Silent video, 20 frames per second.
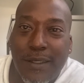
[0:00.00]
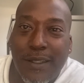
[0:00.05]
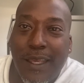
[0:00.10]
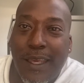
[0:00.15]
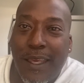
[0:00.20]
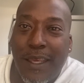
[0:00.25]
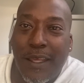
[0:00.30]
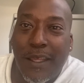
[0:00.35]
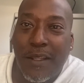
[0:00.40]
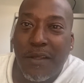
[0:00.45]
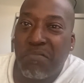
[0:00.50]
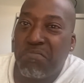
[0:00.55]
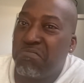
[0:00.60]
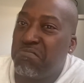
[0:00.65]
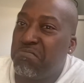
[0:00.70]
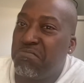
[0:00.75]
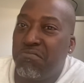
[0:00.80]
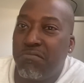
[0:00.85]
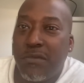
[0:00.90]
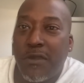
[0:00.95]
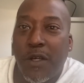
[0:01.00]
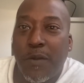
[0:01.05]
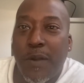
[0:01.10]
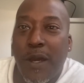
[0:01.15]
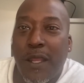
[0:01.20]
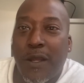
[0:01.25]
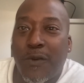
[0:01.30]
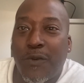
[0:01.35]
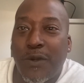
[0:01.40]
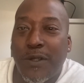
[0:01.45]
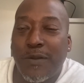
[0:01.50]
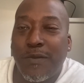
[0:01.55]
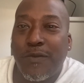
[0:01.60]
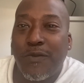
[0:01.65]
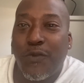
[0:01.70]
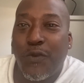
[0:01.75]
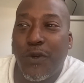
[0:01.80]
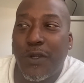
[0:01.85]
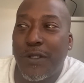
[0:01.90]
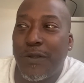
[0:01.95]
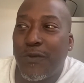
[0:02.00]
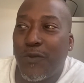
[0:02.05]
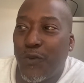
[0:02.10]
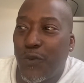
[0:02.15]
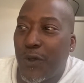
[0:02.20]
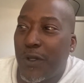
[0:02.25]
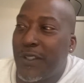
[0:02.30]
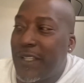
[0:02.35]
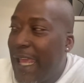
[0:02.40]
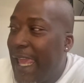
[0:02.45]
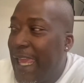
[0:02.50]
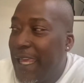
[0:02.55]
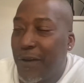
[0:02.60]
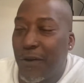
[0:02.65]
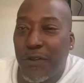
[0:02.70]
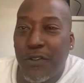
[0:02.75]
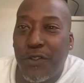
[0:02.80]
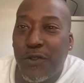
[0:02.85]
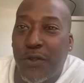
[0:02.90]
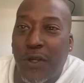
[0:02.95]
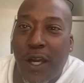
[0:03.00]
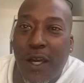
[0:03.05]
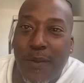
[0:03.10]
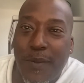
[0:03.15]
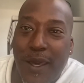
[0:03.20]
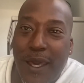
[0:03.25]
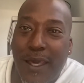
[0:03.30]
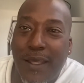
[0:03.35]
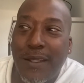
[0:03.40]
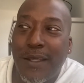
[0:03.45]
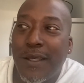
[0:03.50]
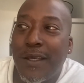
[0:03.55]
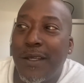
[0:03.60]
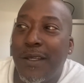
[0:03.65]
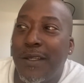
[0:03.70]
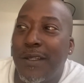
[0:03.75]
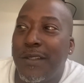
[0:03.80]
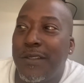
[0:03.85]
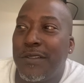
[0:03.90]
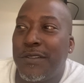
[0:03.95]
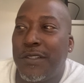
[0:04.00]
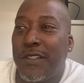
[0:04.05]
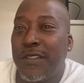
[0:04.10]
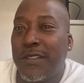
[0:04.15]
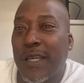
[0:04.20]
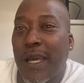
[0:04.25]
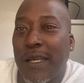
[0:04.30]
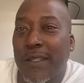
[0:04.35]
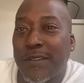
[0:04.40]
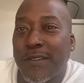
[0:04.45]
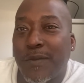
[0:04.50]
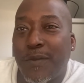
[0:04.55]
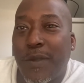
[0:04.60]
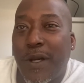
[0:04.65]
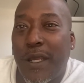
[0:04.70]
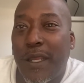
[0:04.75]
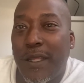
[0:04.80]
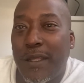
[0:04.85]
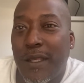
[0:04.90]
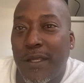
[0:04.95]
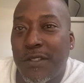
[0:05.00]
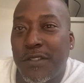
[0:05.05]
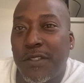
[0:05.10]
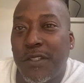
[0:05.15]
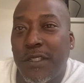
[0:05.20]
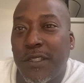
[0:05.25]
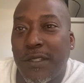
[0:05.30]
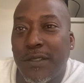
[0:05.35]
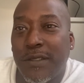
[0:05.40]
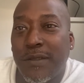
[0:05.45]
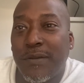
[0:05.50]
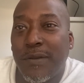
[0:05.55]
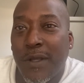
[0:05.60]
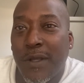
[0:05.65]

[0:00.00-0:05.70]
and no matter what angle you come at, she's got somebody that she can